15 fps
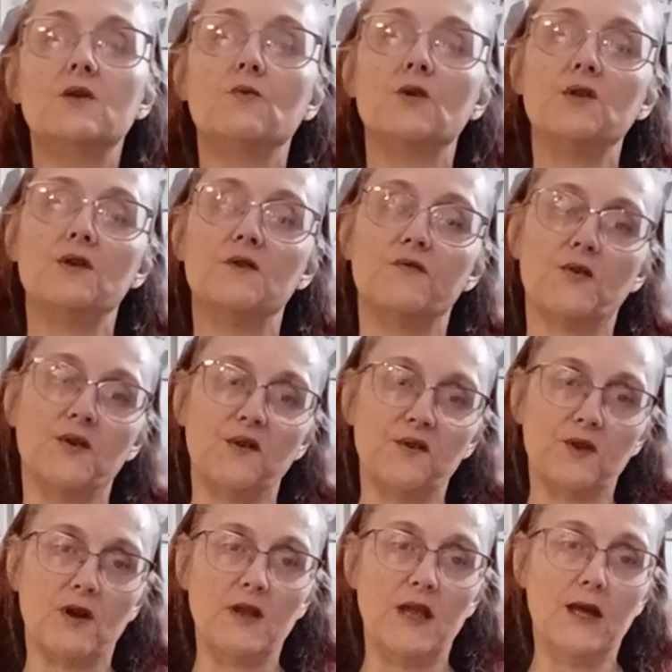and when you're first
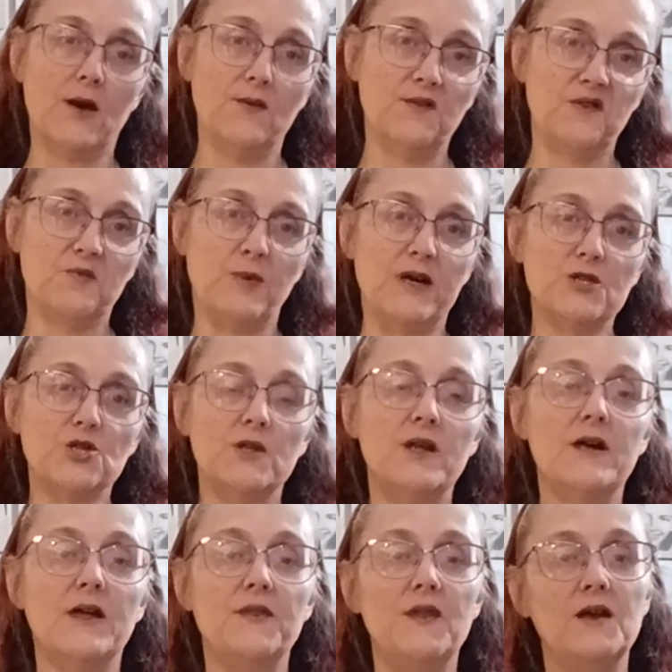starting out
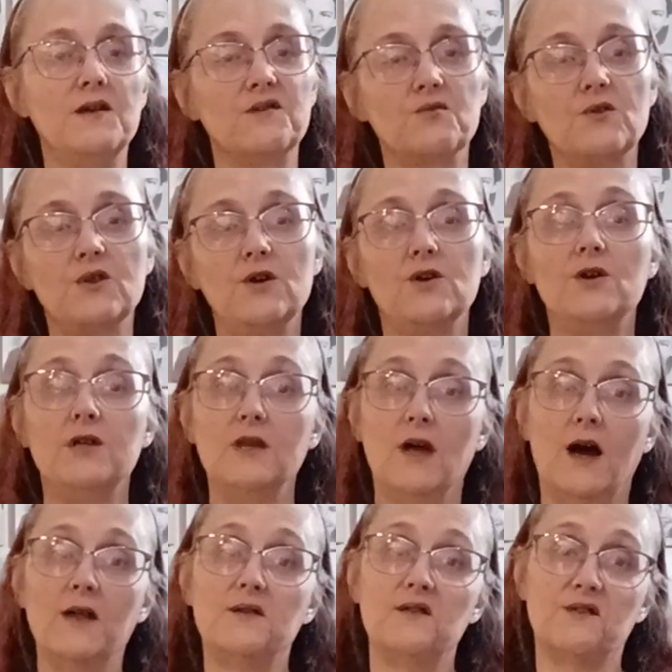especially, I think it's really good
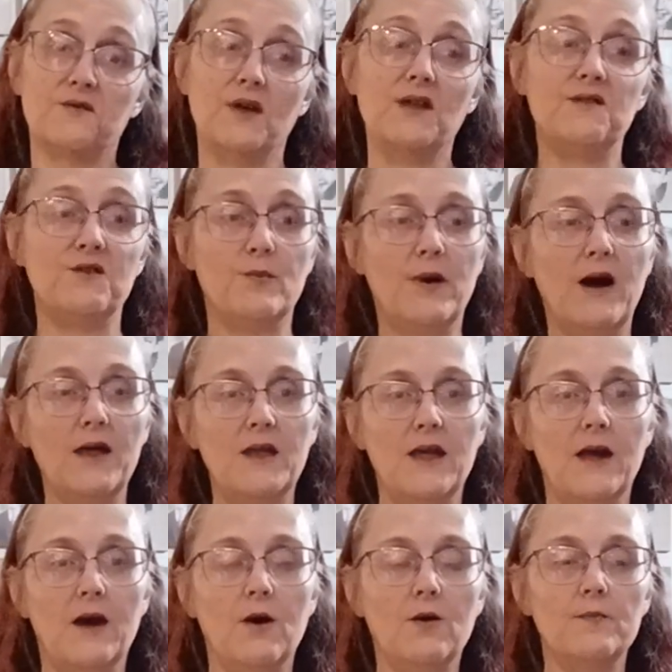not to stress your body
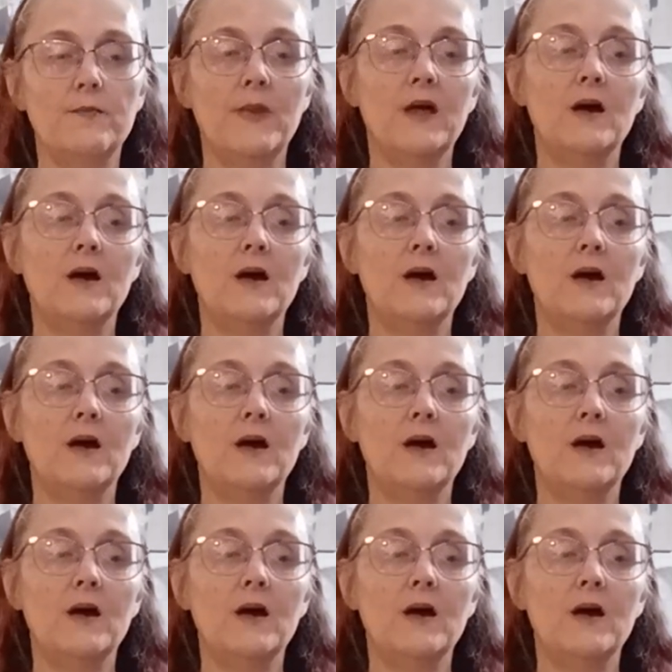out.